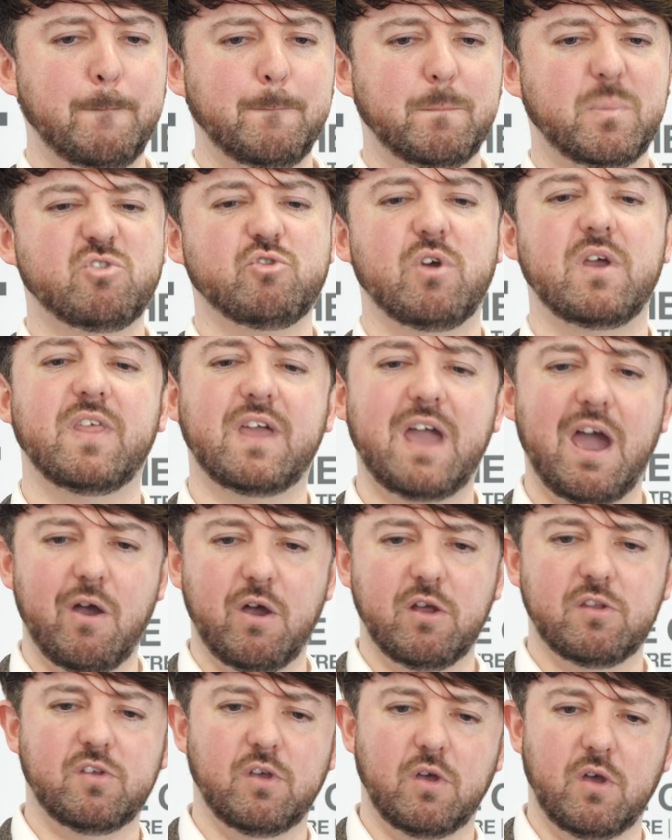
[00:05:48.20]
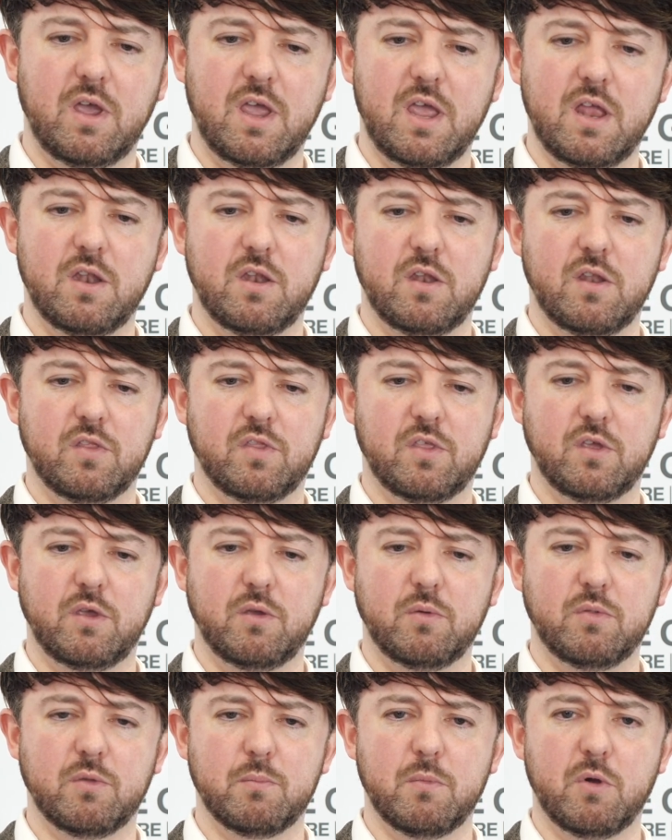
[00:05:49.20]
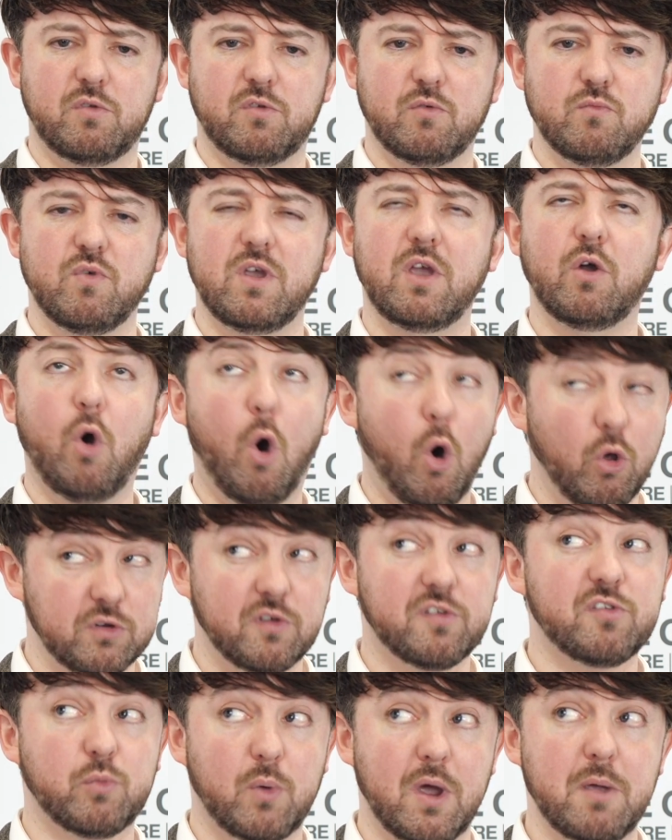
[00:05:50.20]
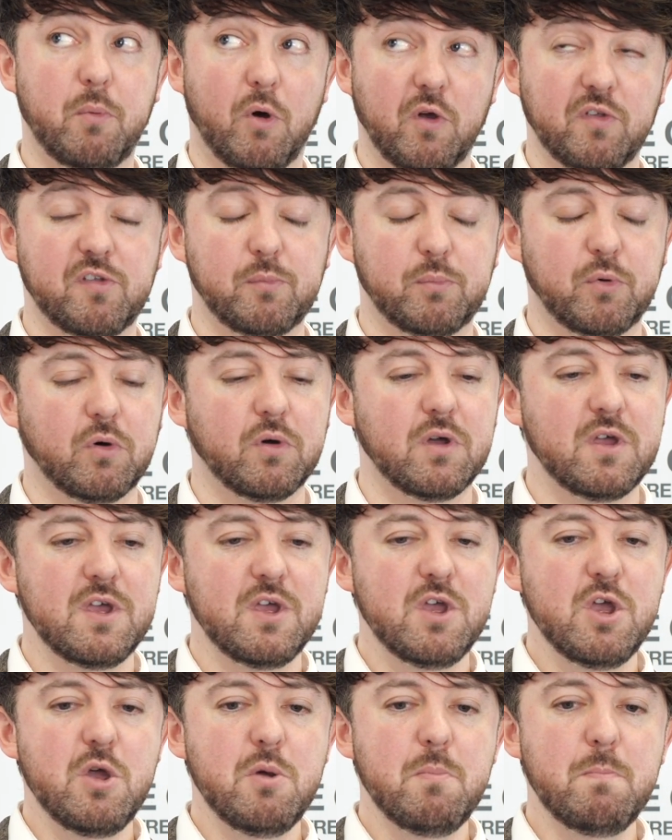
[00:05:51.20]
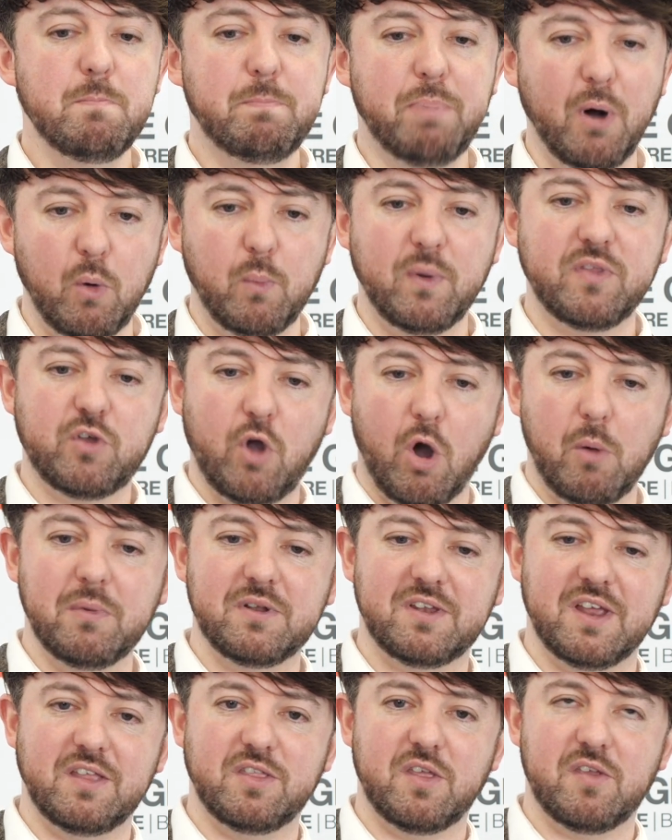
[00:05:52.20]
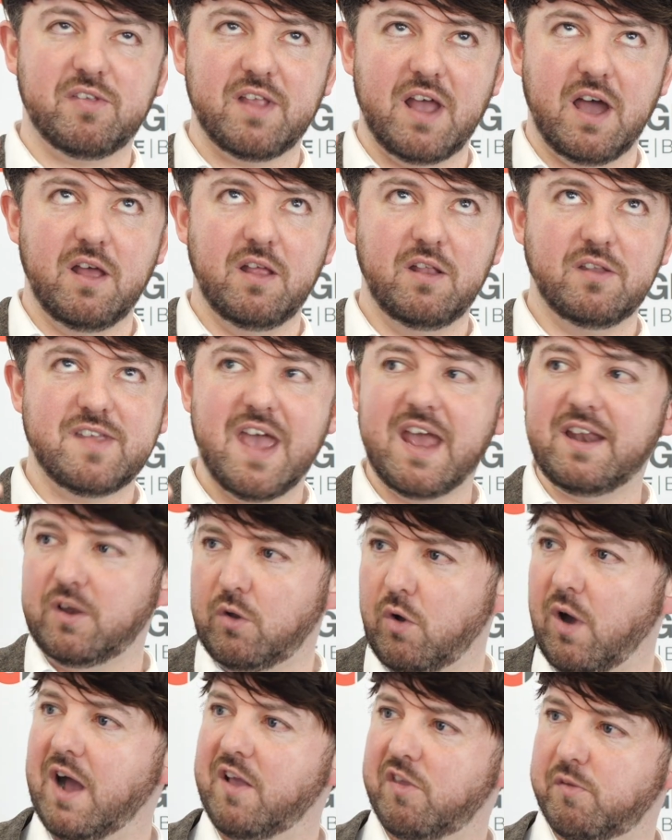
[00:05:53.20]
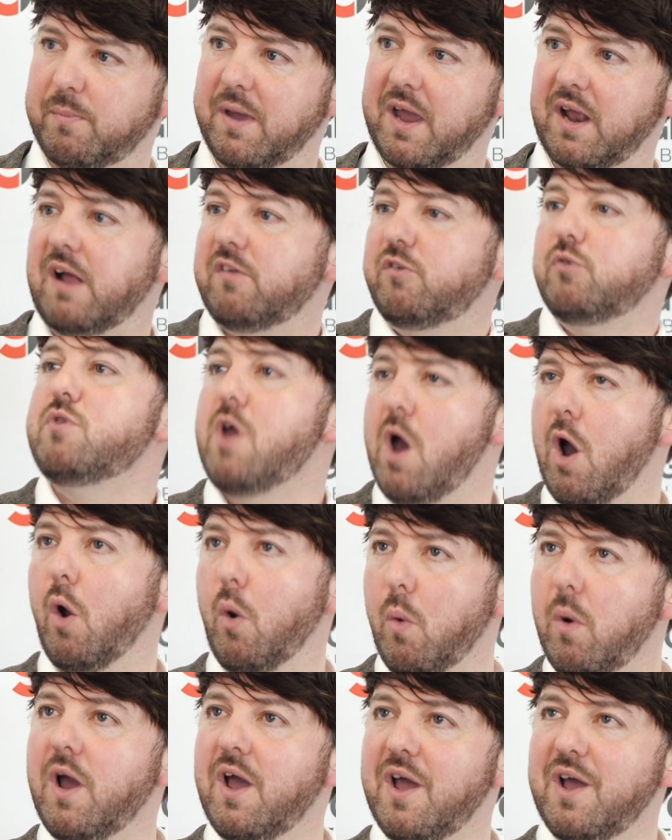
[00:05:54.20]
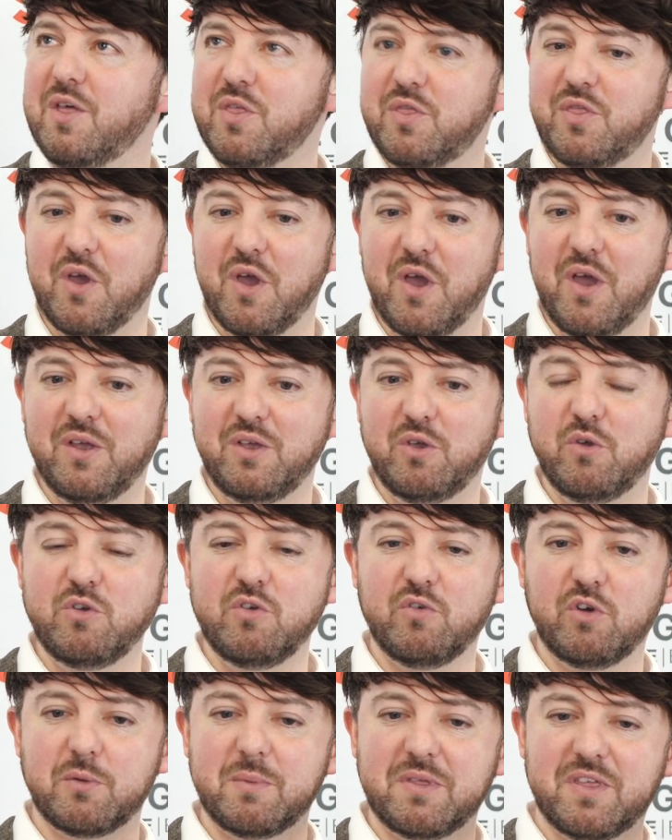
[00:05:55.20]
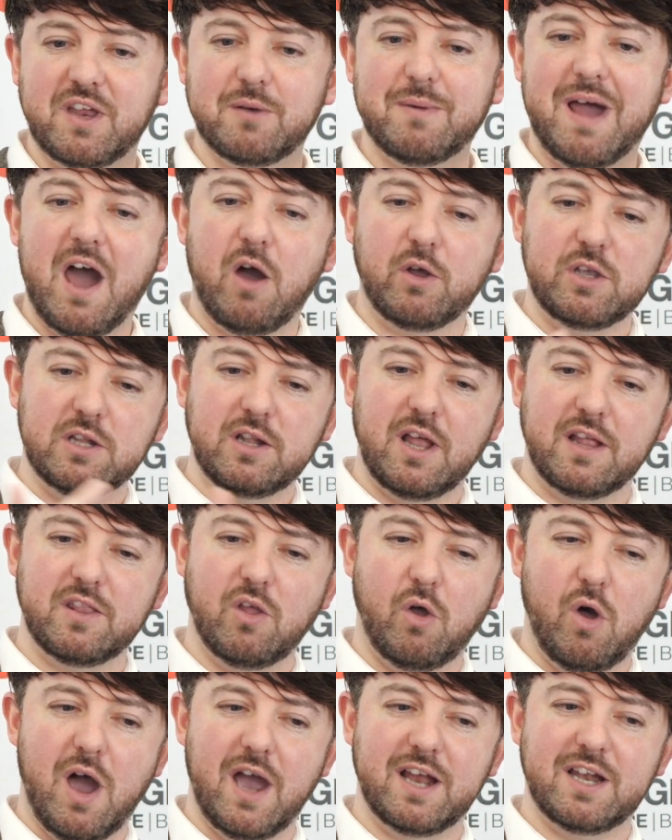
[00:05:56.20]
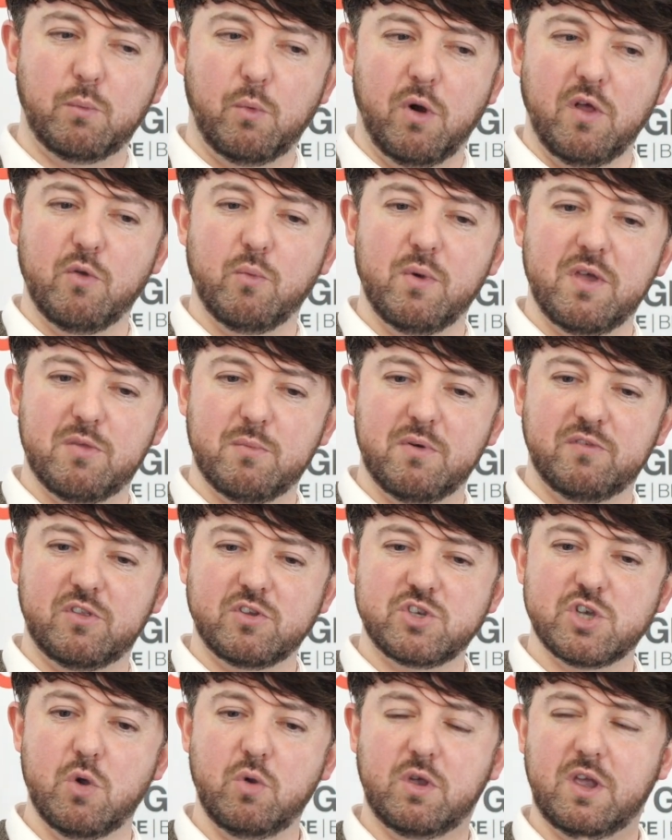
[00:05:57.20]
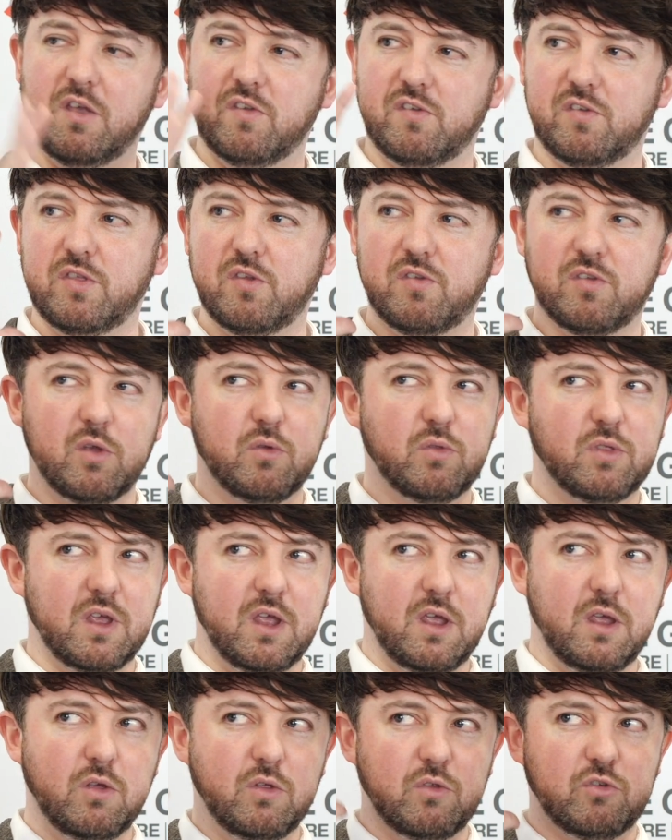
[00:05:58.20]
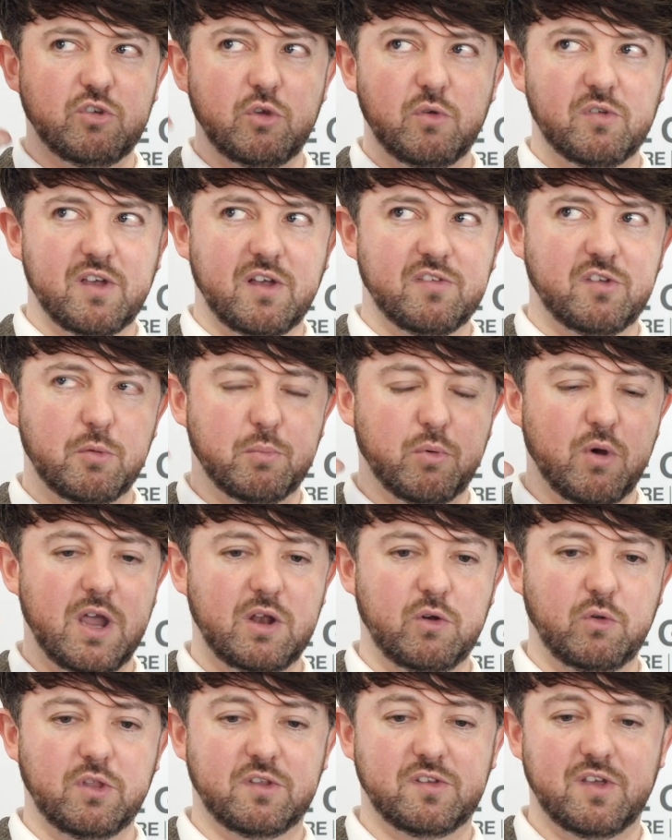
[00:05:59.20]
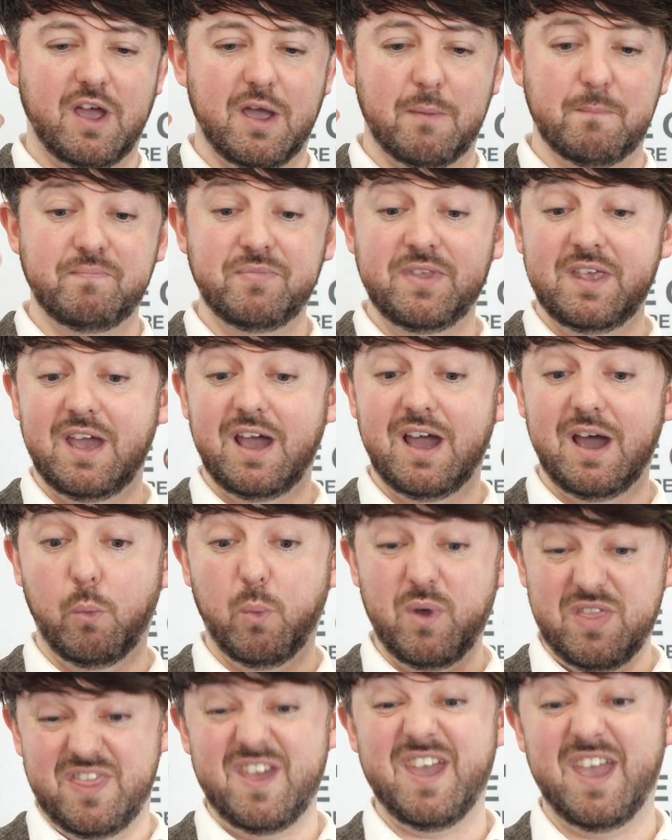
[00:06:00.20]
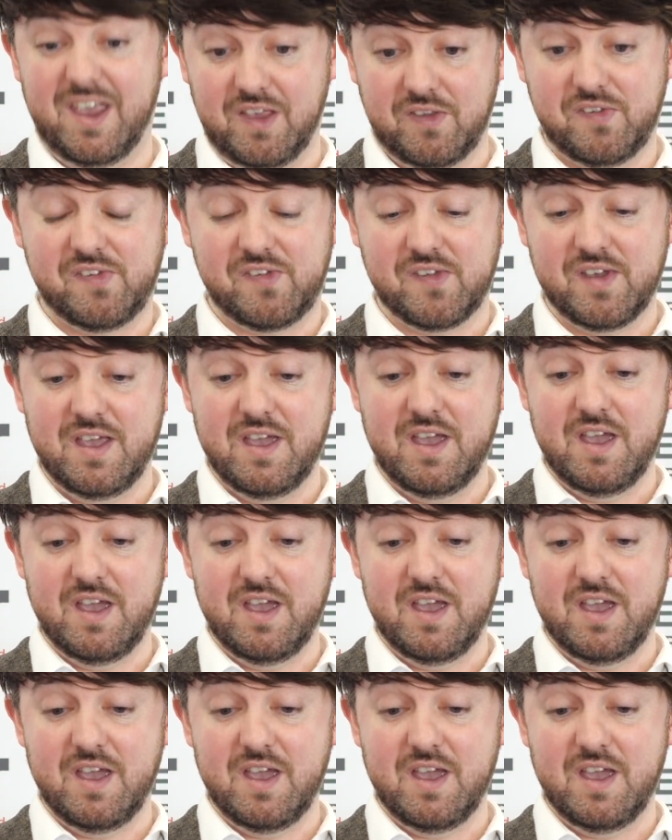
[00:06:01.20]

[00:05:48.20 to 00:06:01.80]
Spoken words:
portray the character in the most real, honest way possible. But with comedy, there's that technical aspect, as you know, that you've got to be thinking about how you land the line and what the rhythm of the joke is. So there's the 2 sides of your brain all the time. And with this,